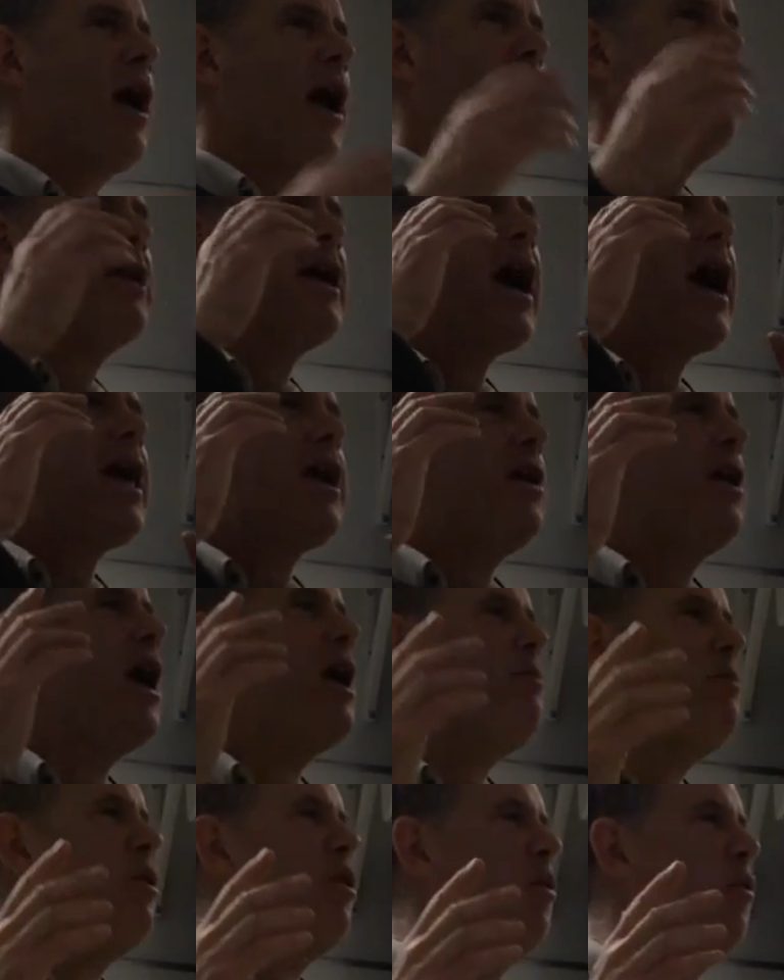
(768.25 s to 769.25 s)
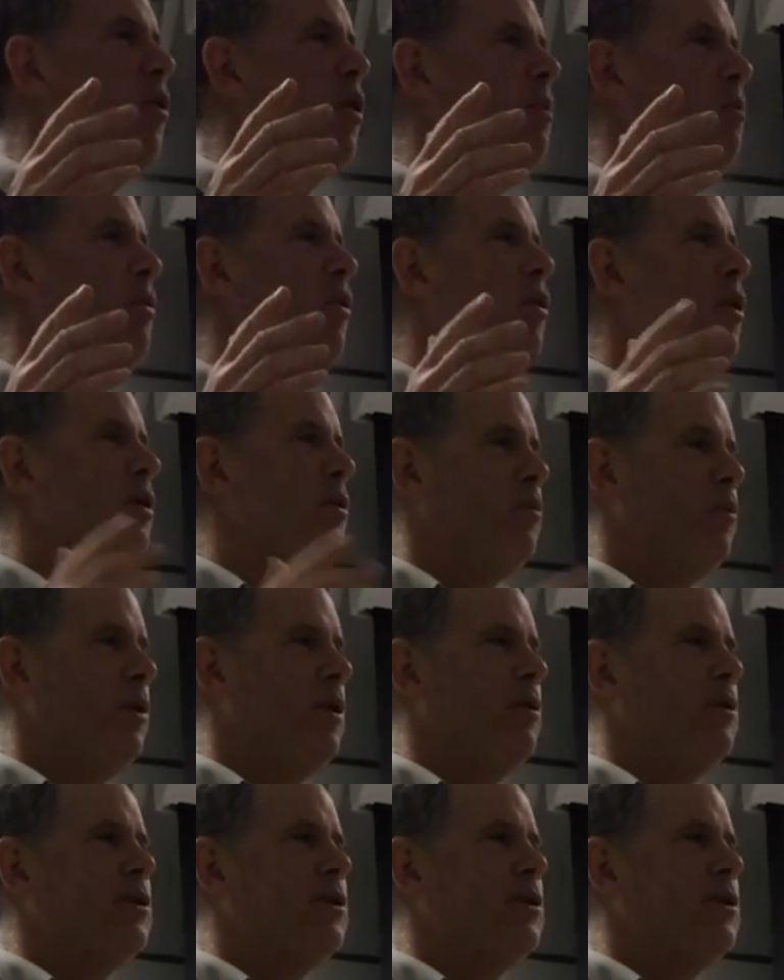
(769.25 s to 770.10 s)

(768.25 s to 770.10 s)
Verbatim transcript: I mean, I had a nightmare at one point when I